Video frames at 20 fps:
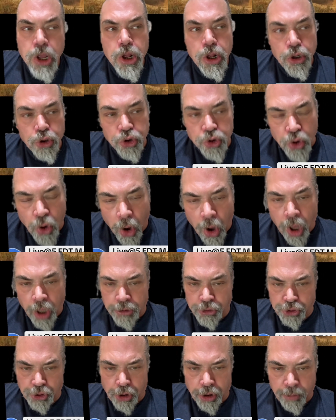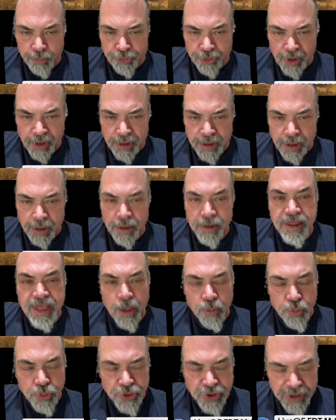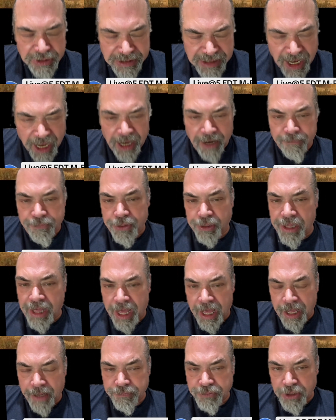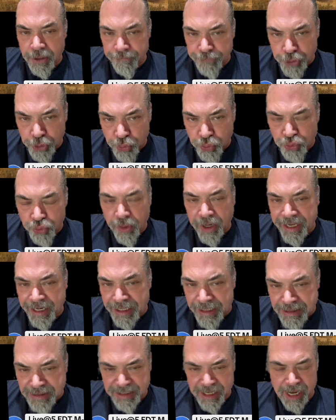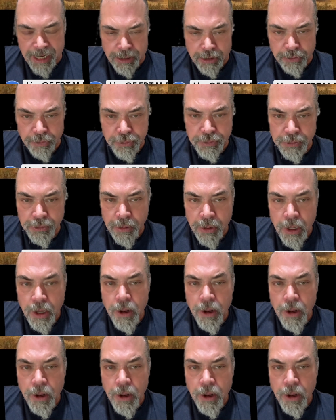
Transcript: Long-term thinking that will save the lives of the Ukrainian tankers,